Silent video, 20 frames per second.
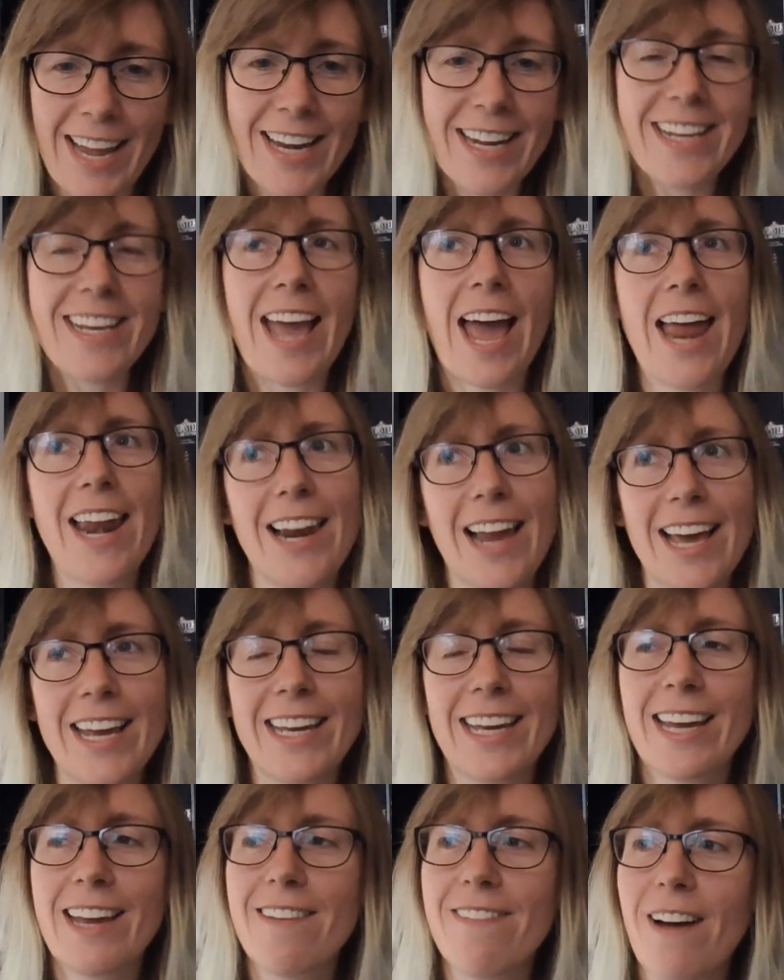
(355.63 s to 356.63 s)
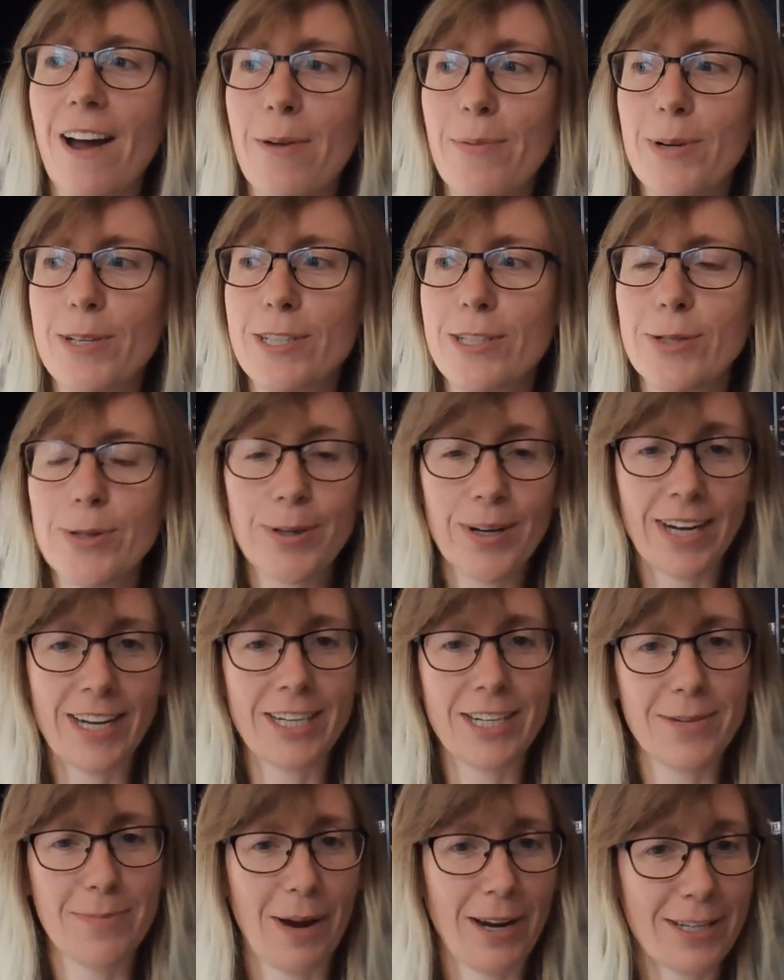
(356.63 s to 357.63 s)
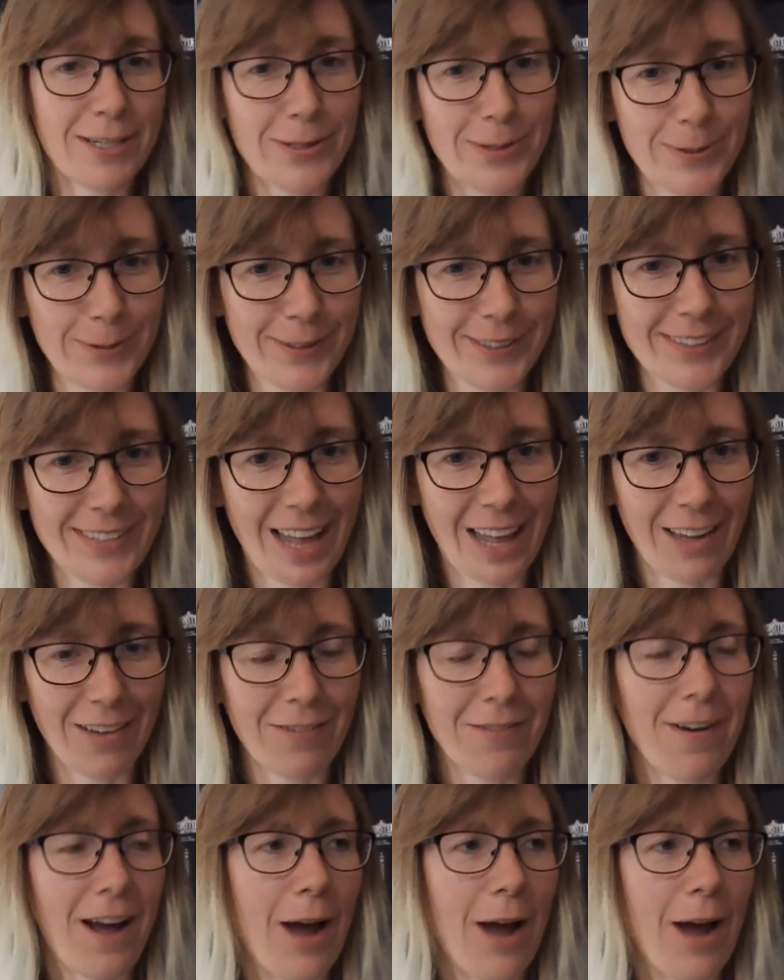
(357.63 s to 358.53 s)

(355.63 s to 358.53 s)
And again, like if I was talking to my school self,